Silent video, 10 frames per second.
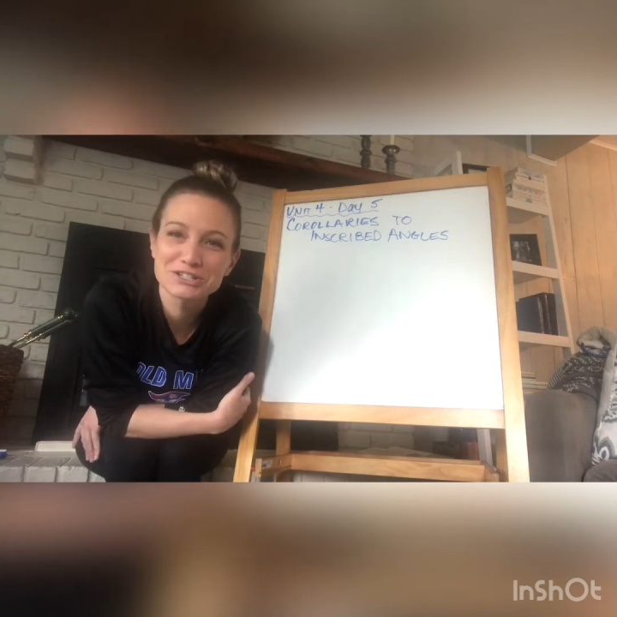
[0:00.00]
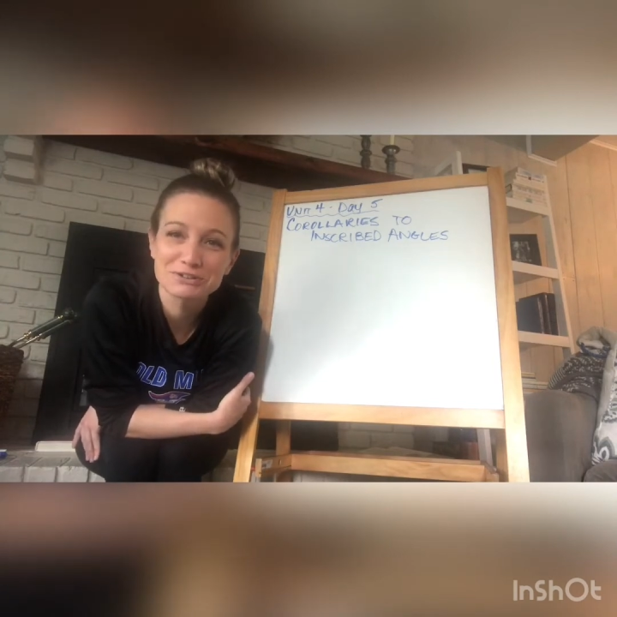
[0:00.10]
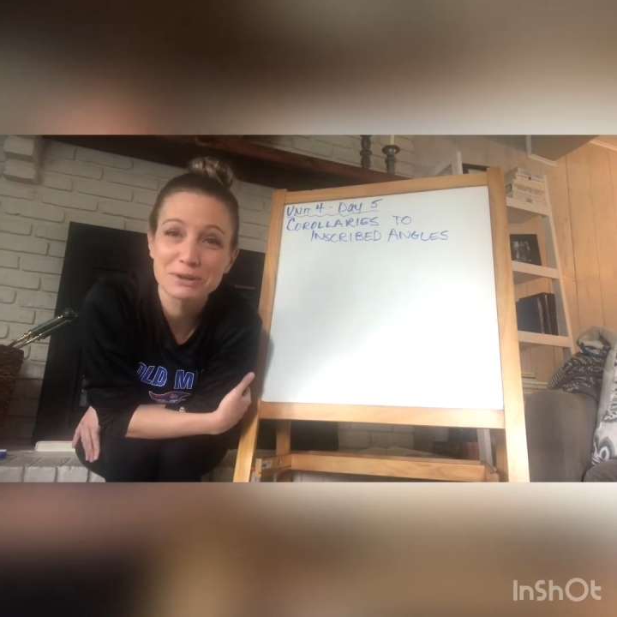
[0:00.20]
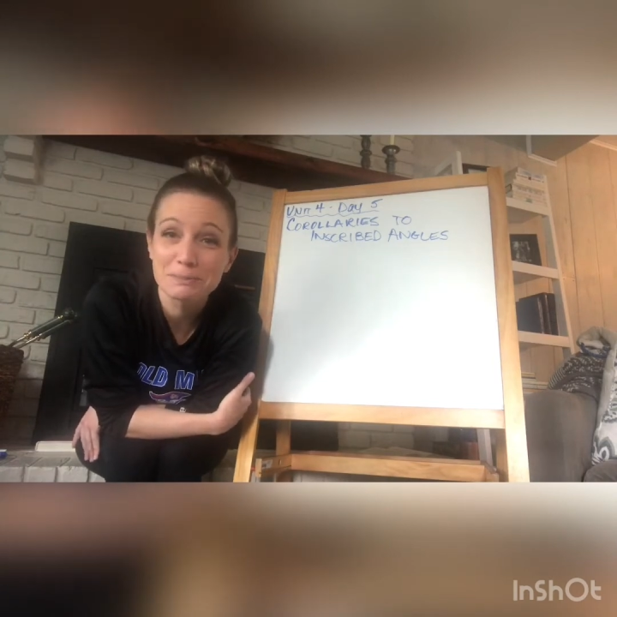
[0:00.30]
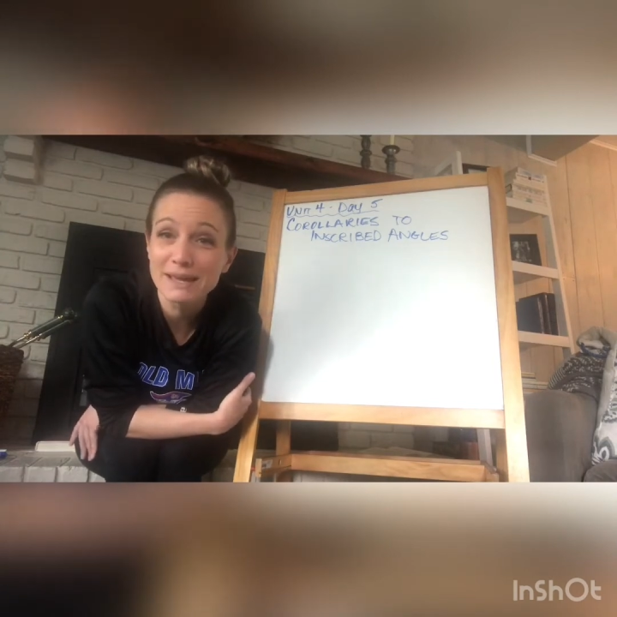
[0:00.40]

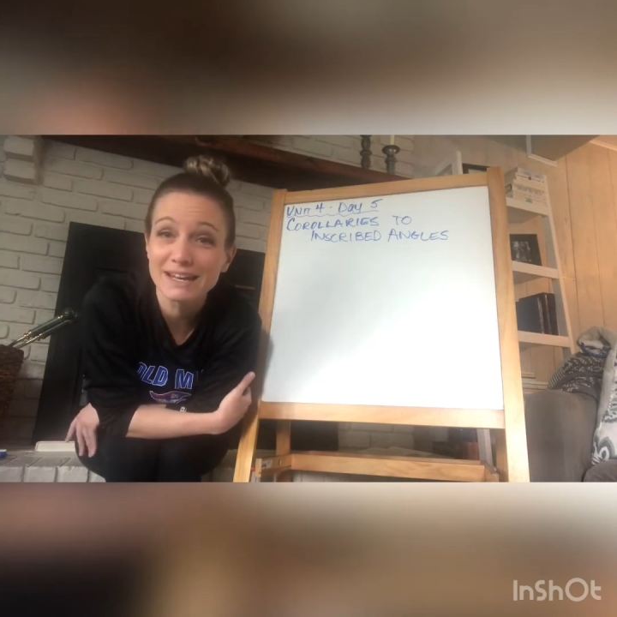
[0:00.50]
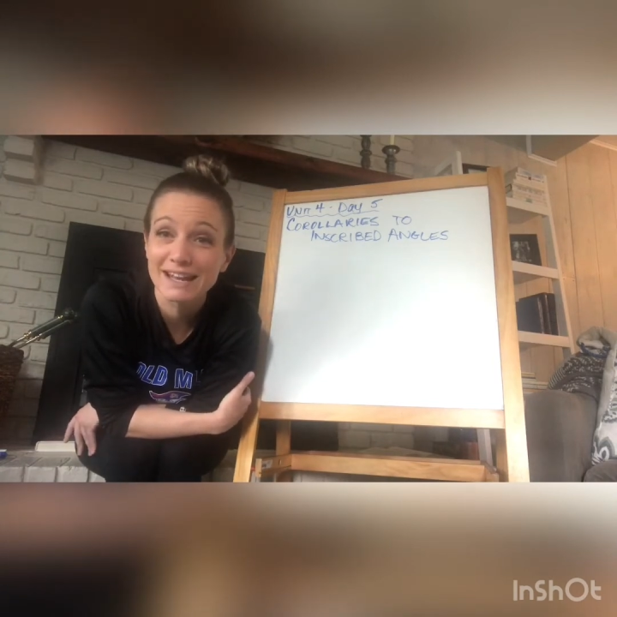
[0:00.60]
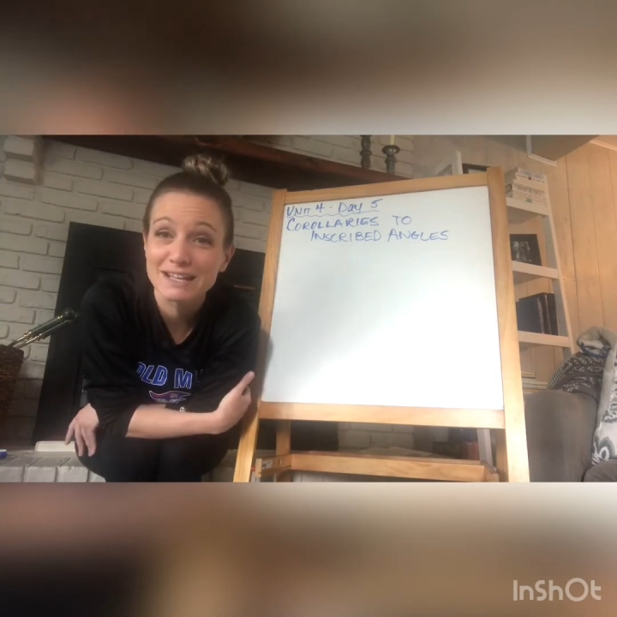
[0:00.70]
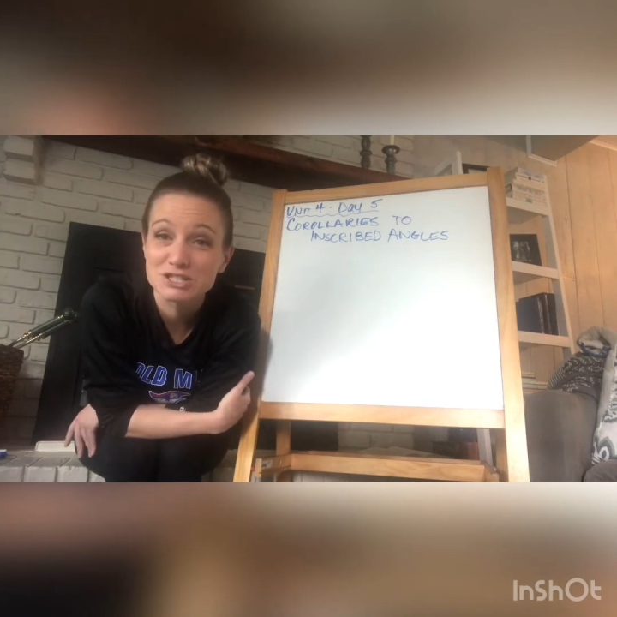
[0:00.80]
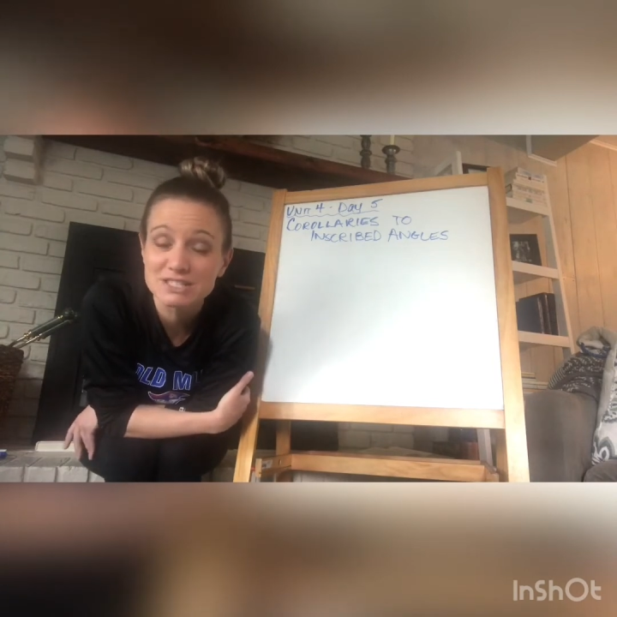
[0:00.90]
repeated
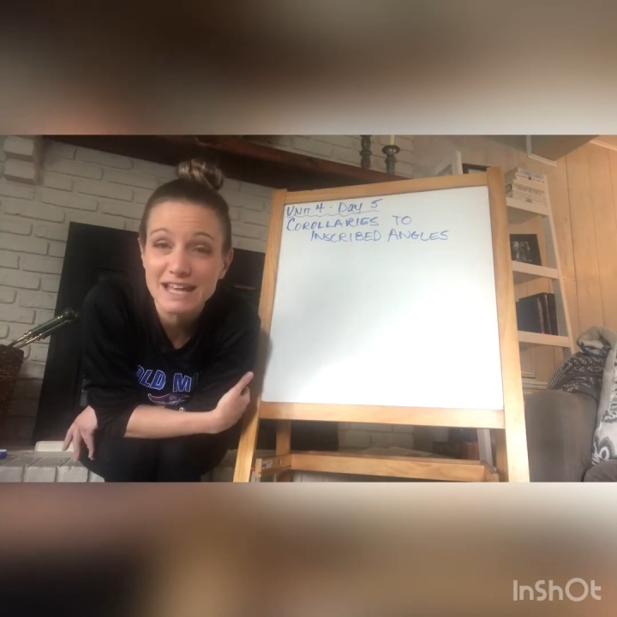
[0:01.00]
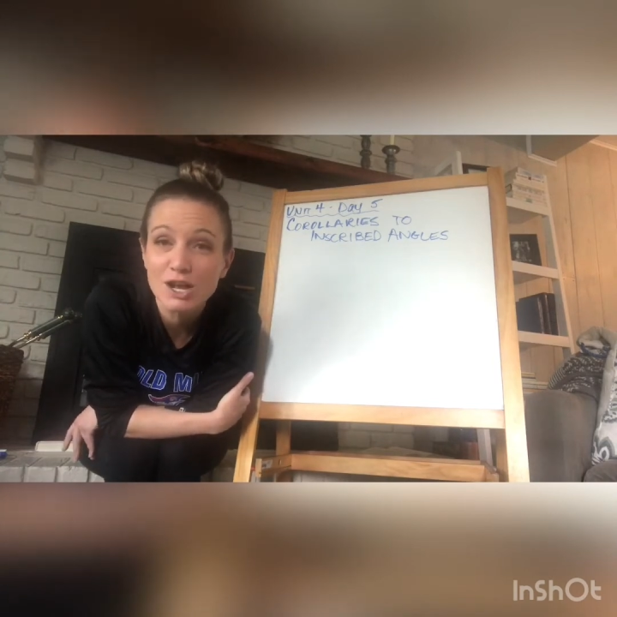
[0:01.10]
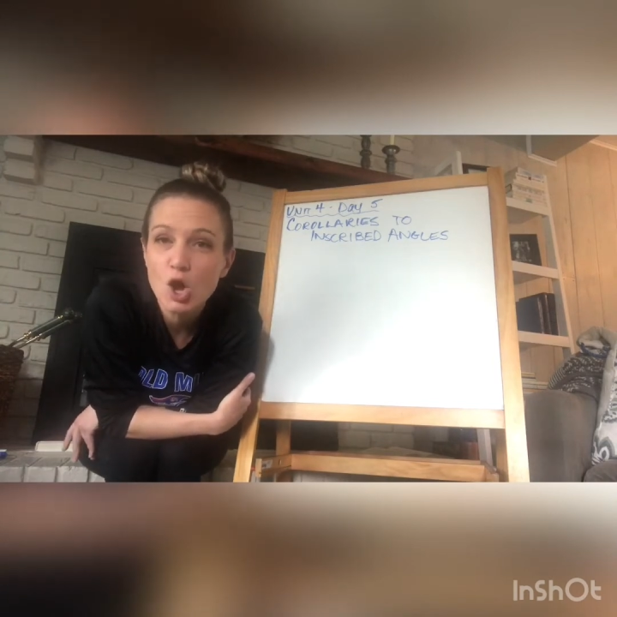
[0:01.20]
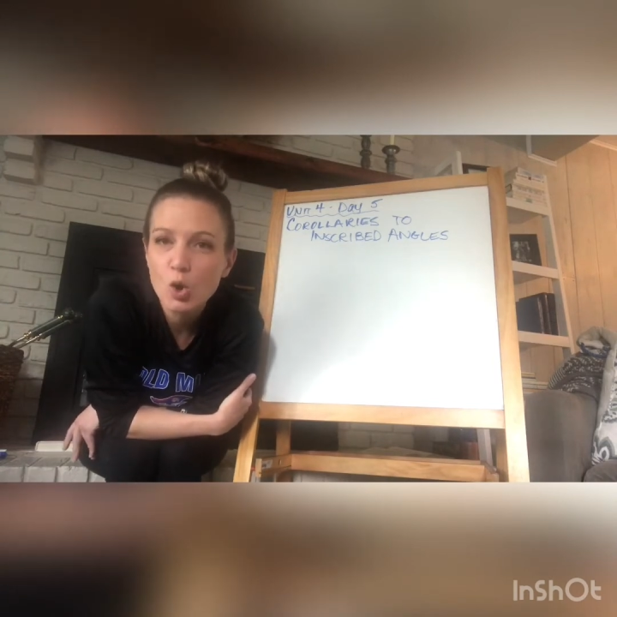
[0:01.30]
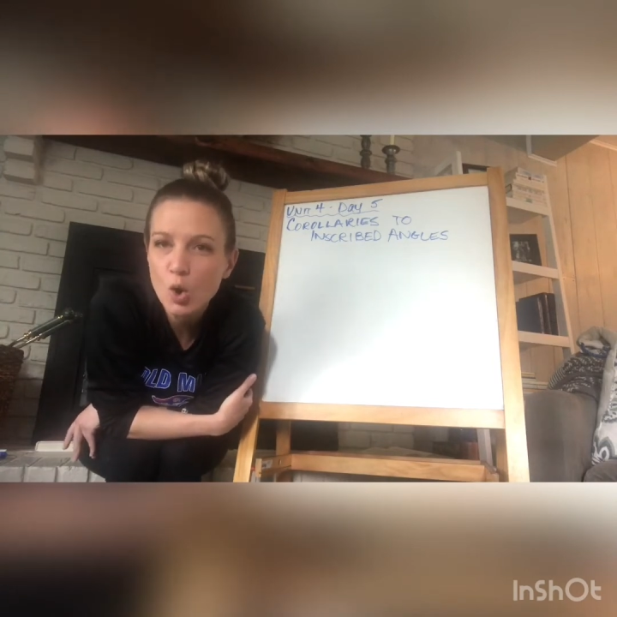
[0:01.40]
it and she said,
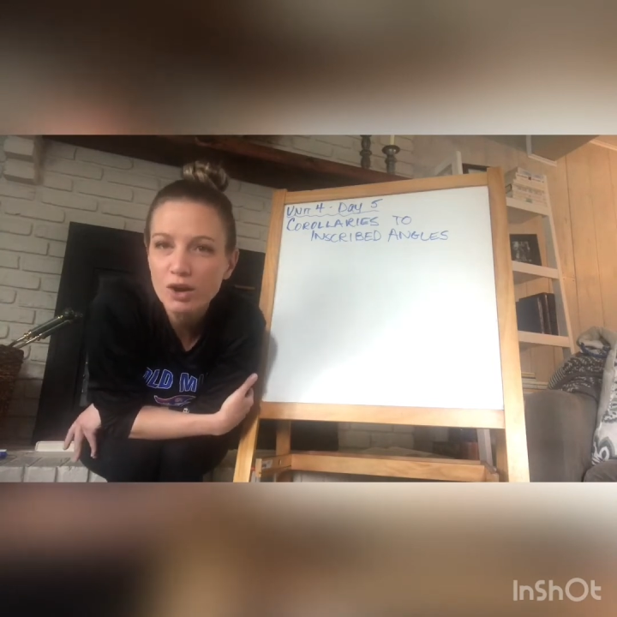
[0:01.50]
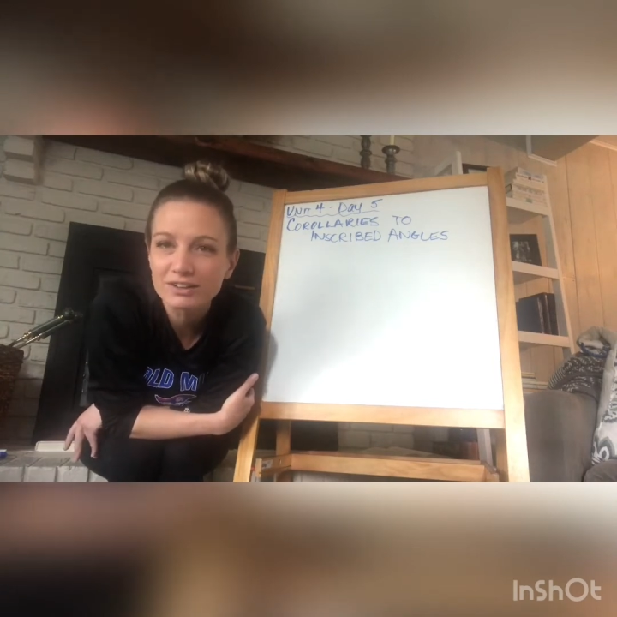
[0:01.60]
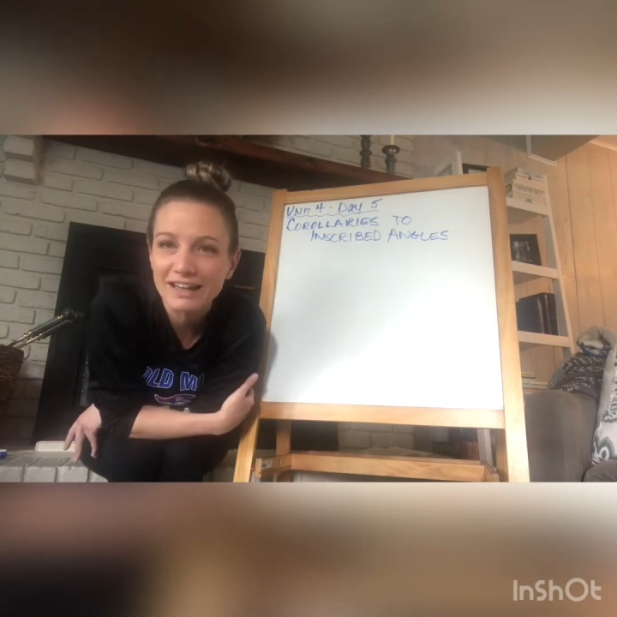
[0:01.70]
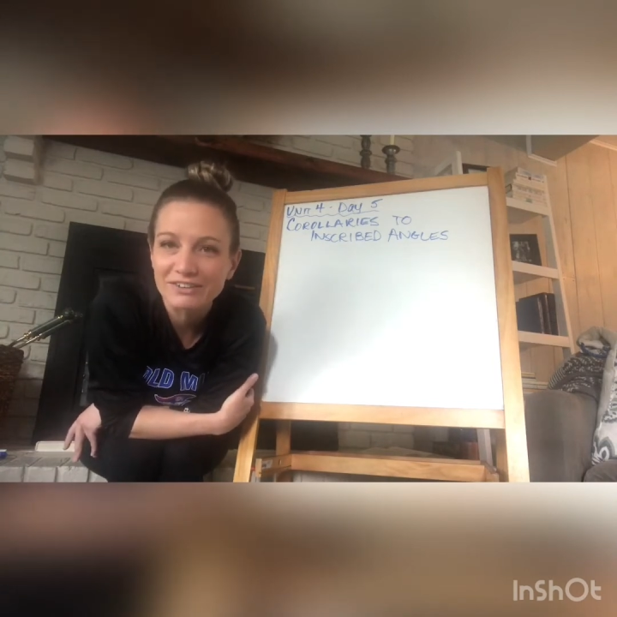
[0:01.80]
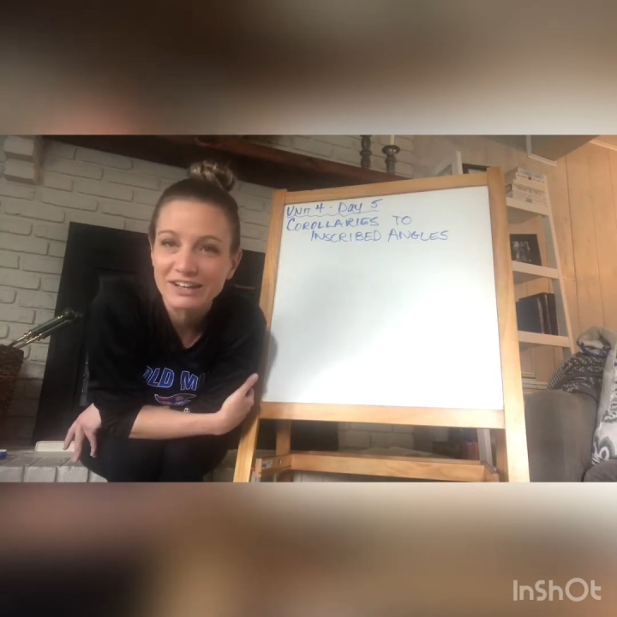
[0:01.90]

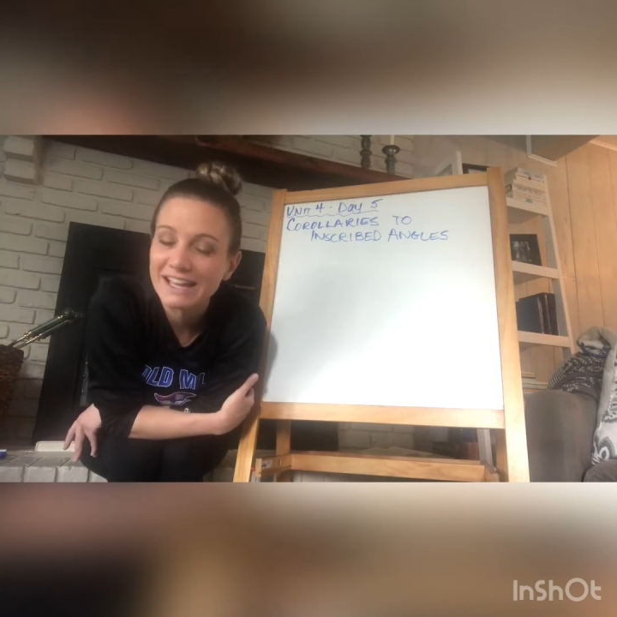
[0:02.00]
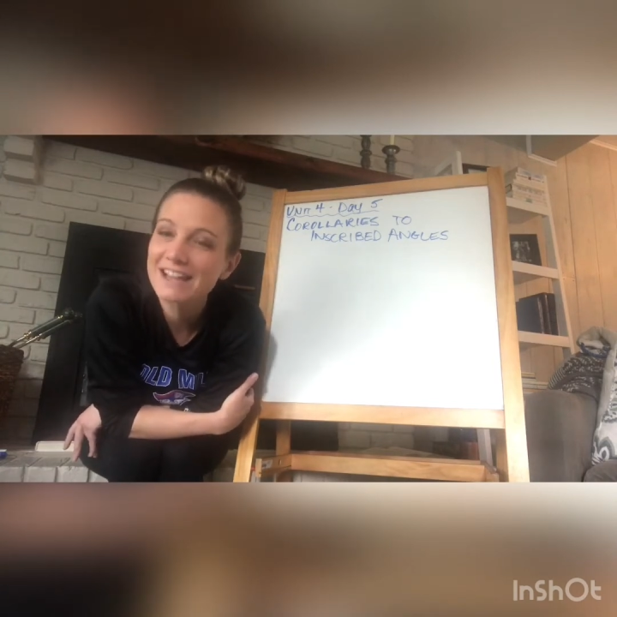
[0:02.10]
corollary.